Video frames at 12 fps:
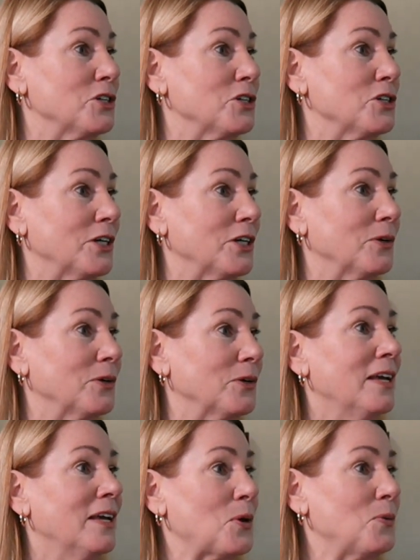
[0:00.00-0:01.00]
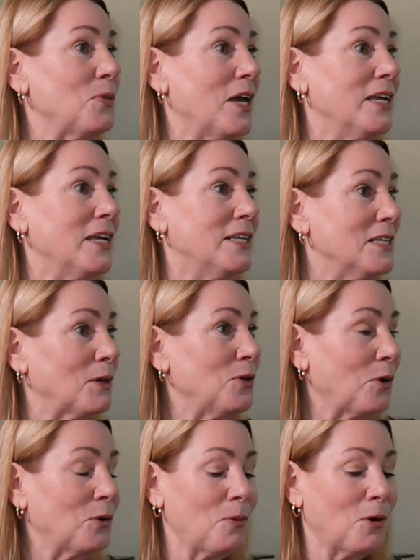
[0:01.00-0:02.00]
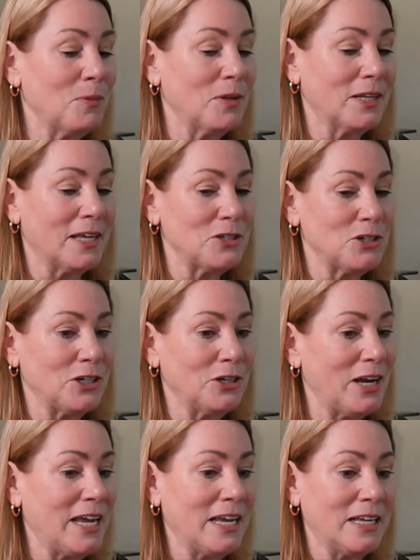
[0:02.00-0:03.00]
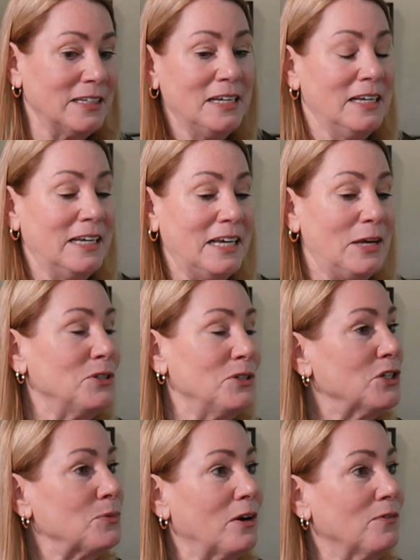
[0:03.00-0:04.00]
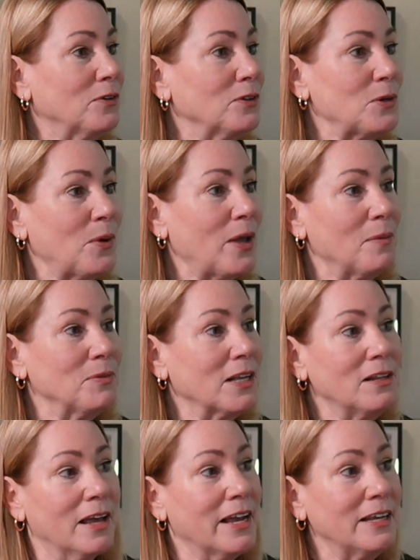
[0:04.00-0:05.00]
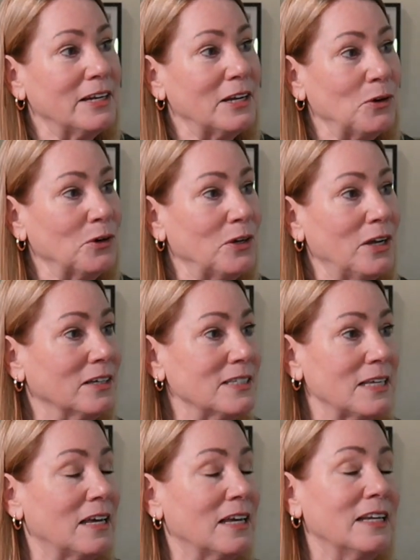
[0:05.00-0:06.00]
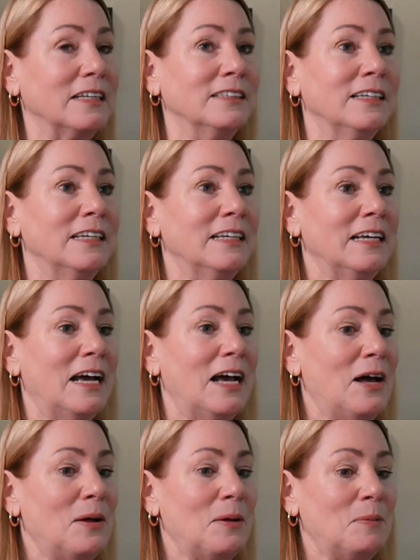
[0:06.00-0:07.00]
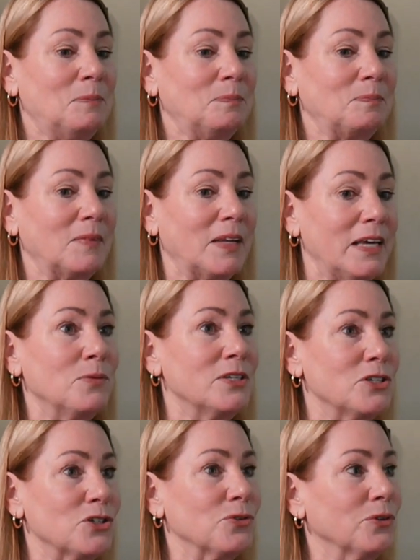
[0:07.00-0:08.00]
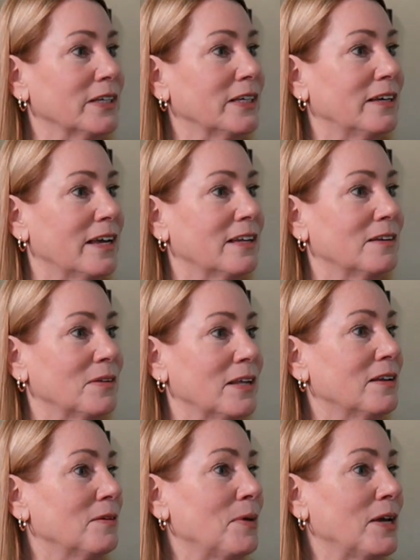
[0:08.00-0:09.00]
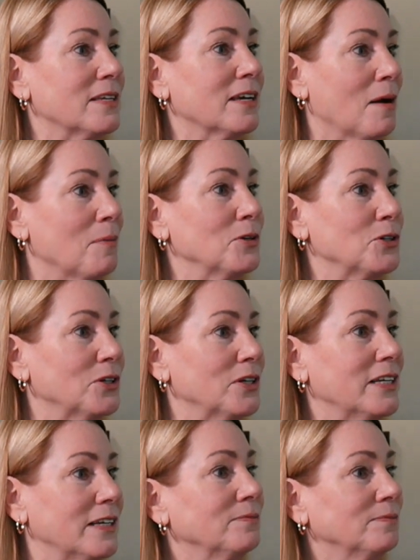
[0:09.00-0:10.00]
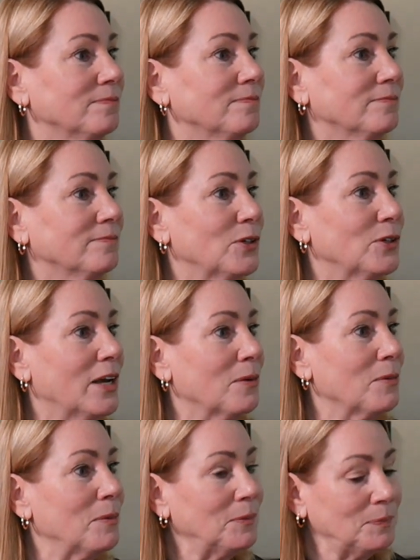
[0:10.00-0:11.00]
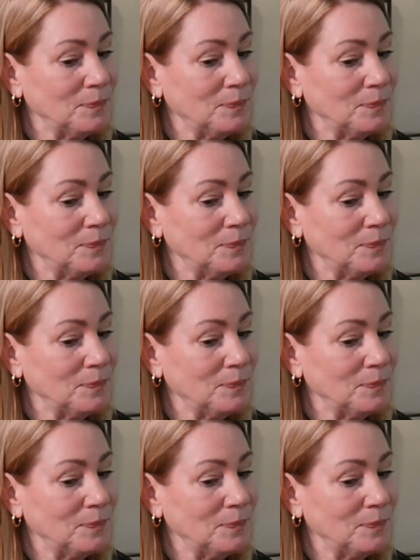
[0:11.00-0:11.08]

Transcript: And so they did sponsor their own apartment last year, and it was just wonderful. So we helped a client and her young son, and it was truly an amazing opportunity for the young women.